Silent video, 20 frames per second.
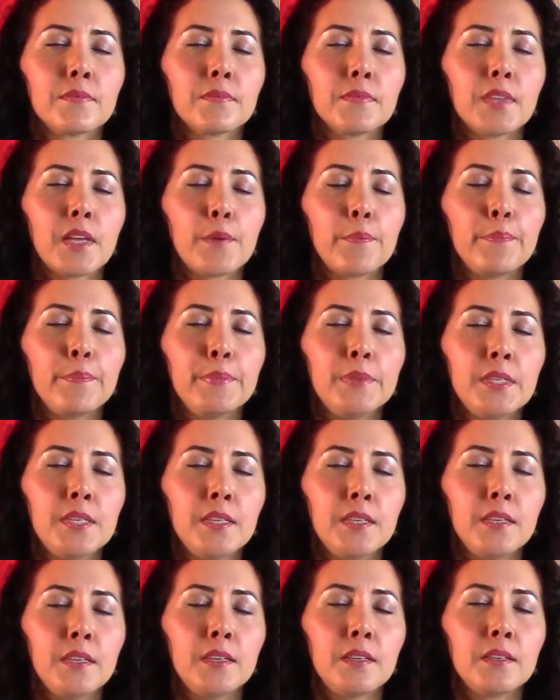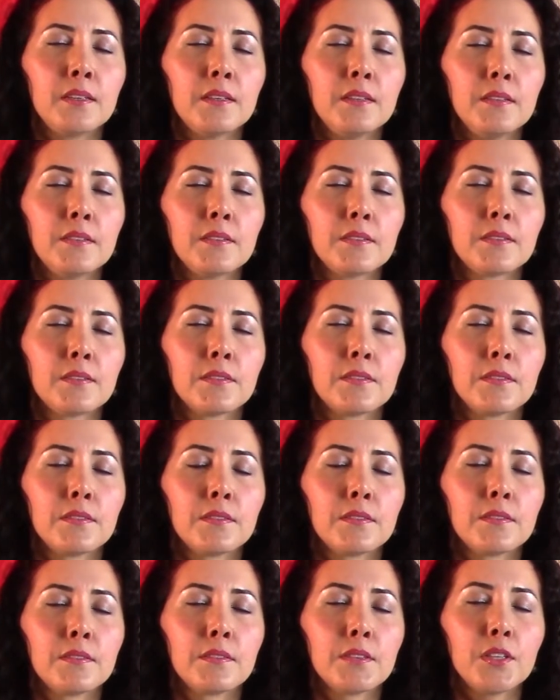that being,
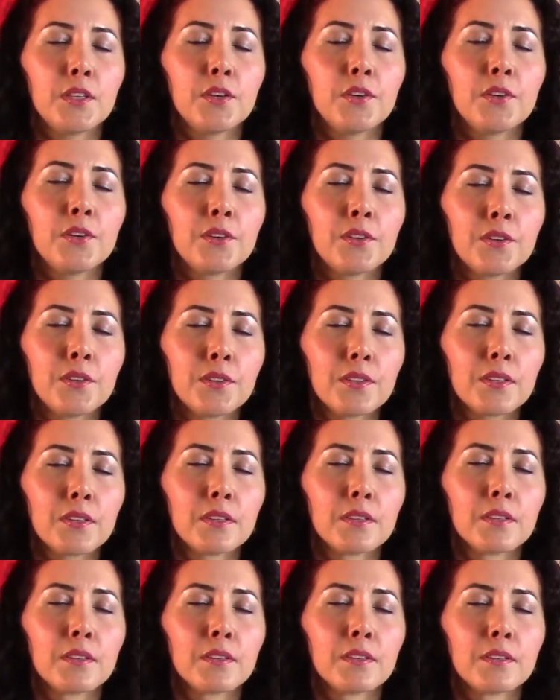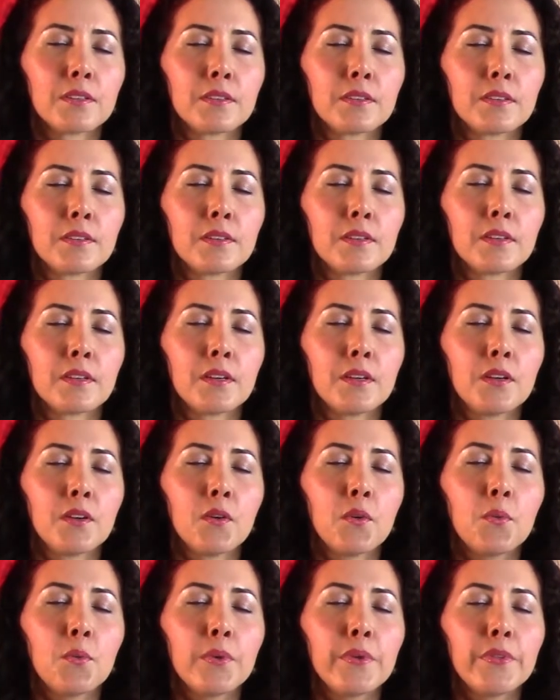the earth,
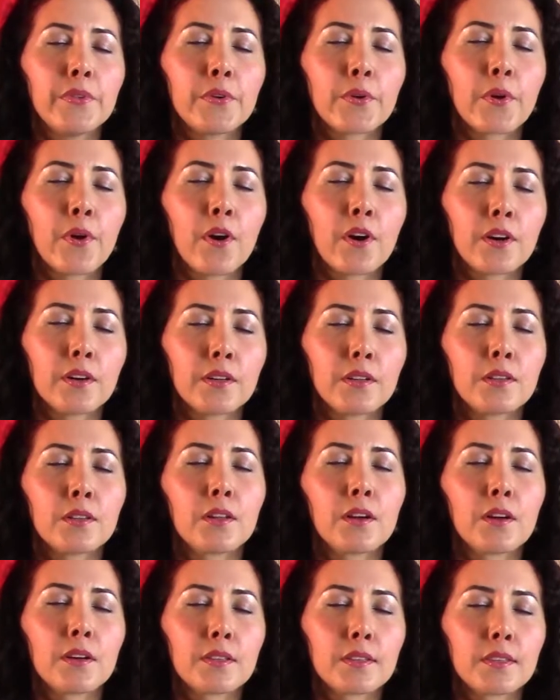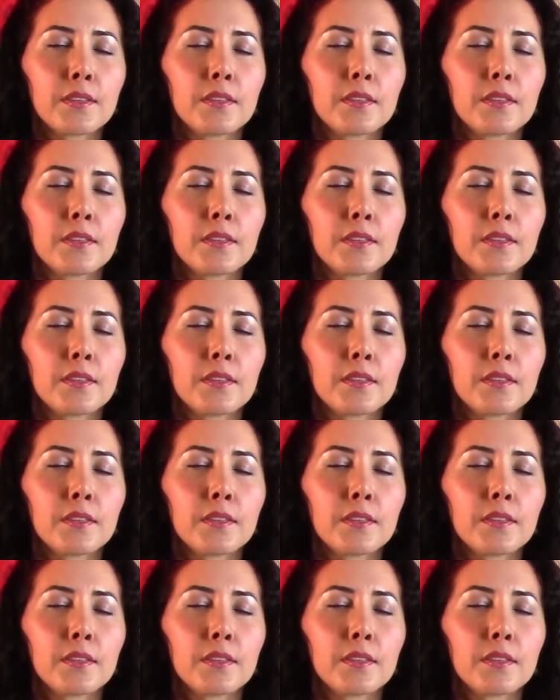with your heart cloth,